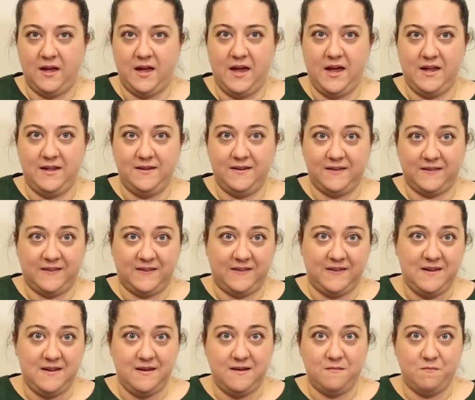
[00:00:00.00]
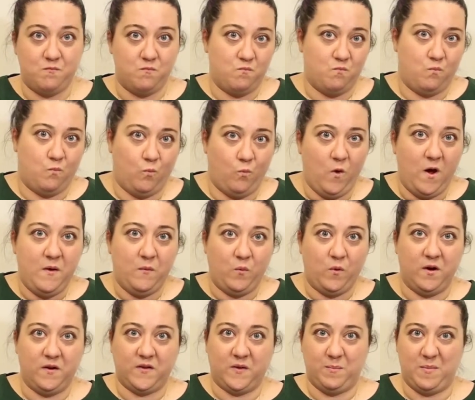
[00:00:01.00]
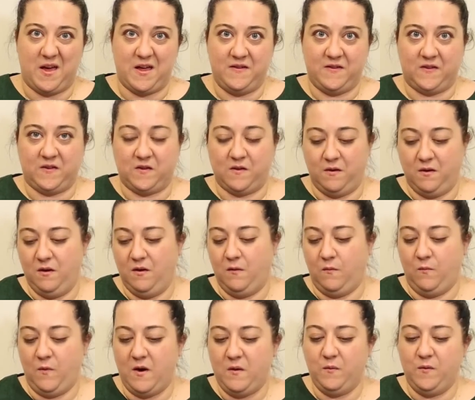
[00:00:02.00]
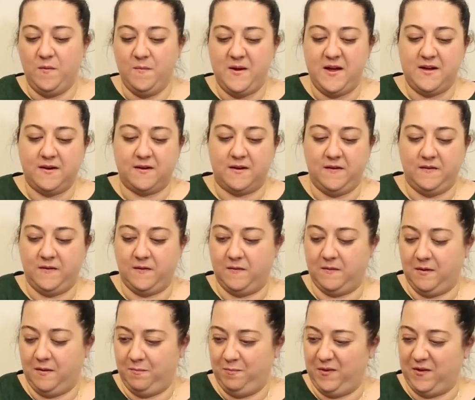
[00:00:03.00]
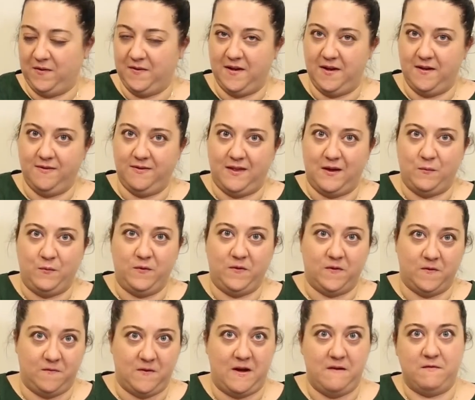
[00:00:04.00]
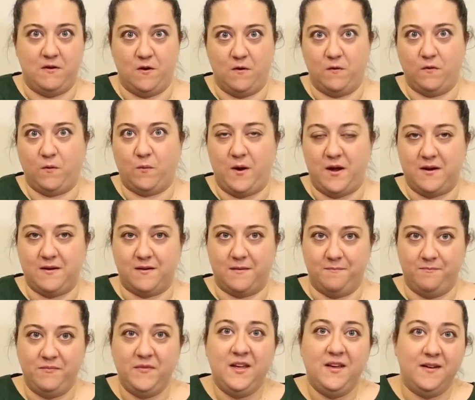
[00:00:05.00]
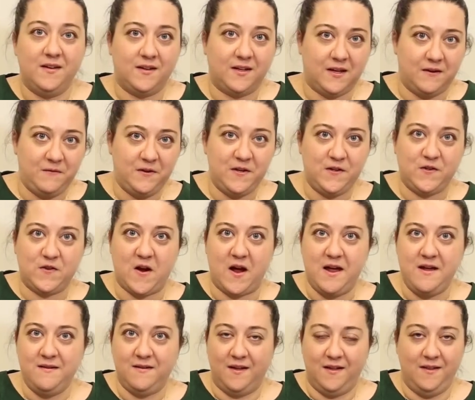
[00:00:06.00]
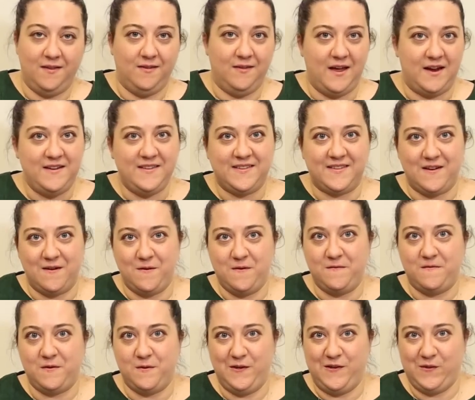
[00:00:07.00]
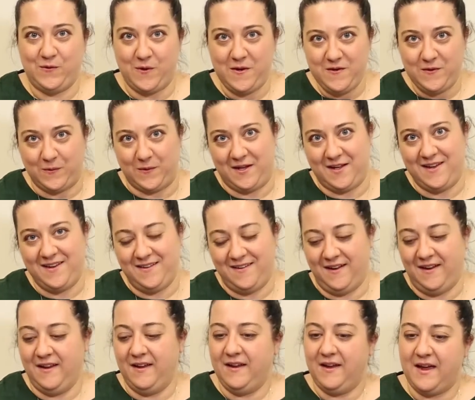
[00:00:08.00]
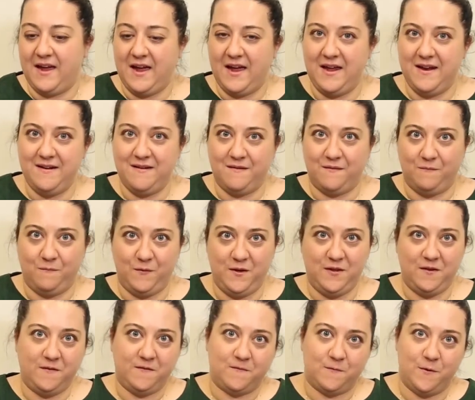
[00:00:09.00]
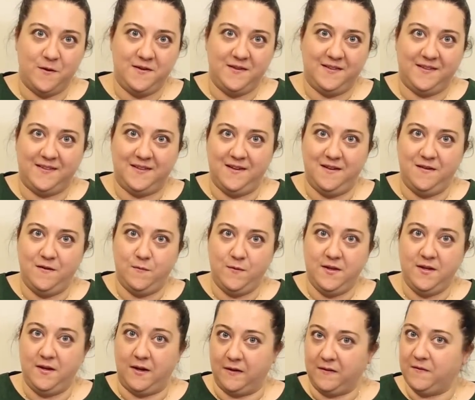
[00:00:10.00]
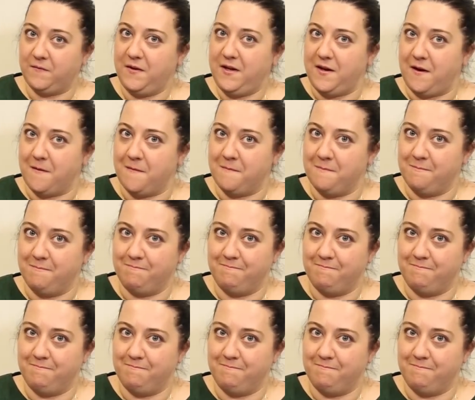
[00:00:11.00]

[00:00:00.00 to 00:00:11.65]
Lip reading: and see what works best, what will make a building that will survive an earthquake. Give it a try, let us know if you enjoyed doing it, and we look forward to seeing you in the next video.